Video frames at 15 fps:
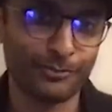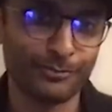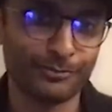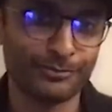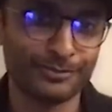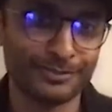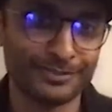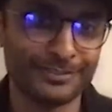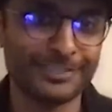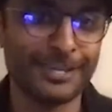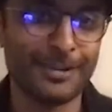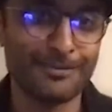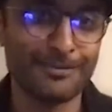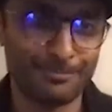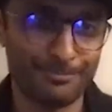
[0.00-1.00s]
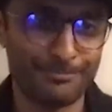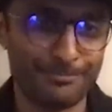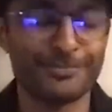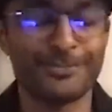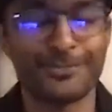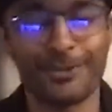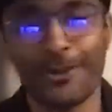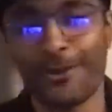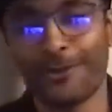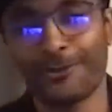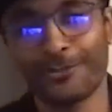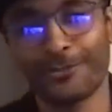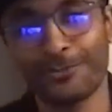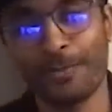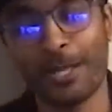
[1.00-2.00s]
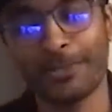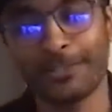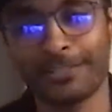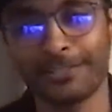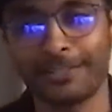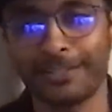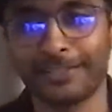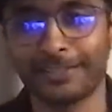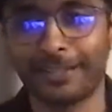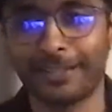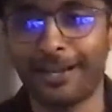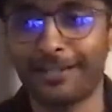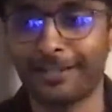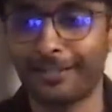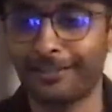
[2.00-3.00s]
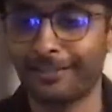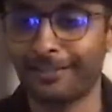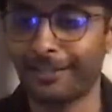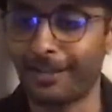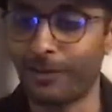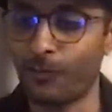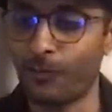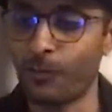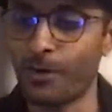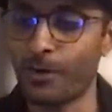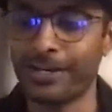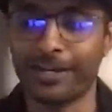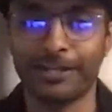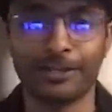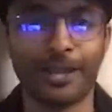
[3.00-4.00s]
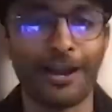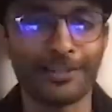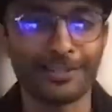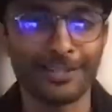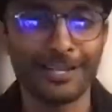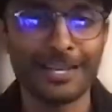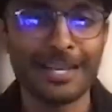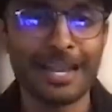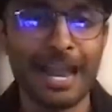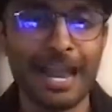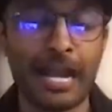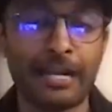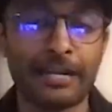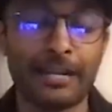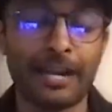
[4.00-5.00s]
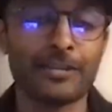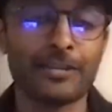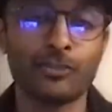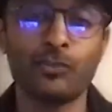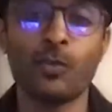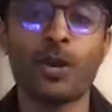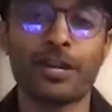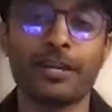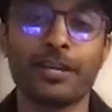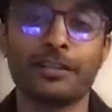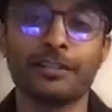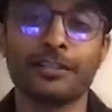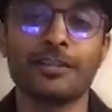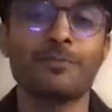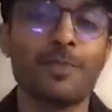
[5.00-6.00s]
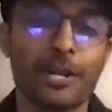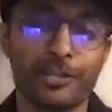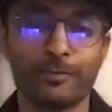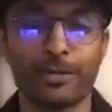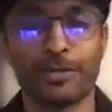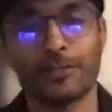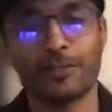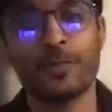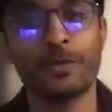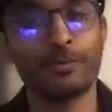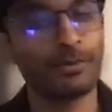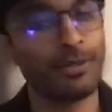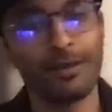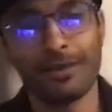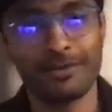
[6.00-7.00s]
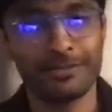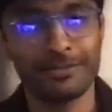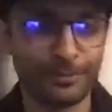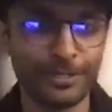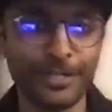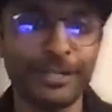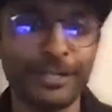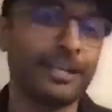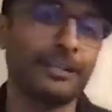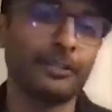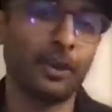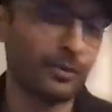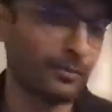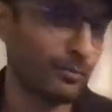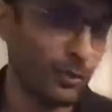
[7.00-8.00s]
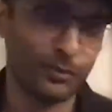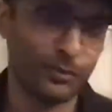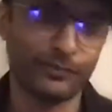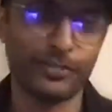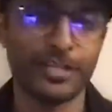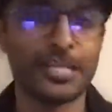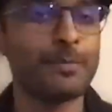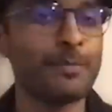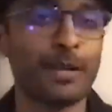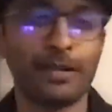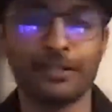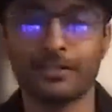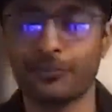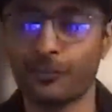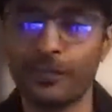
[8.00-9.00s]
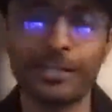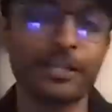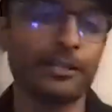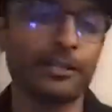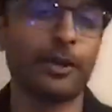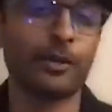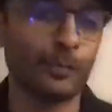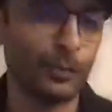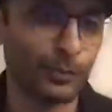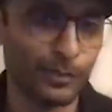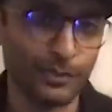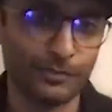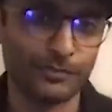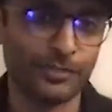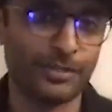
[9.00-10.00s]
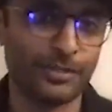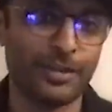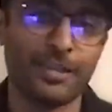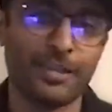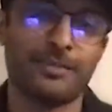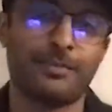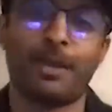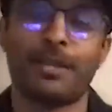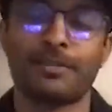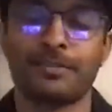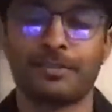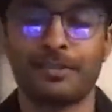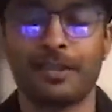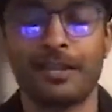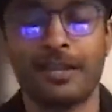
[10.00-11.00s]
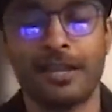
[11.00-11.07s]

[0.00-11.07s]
Yeah. So smart things like that, I think, are working a lot and are actually working a little better because people are reading a lot more of the emails, reading a lot more of their SMS.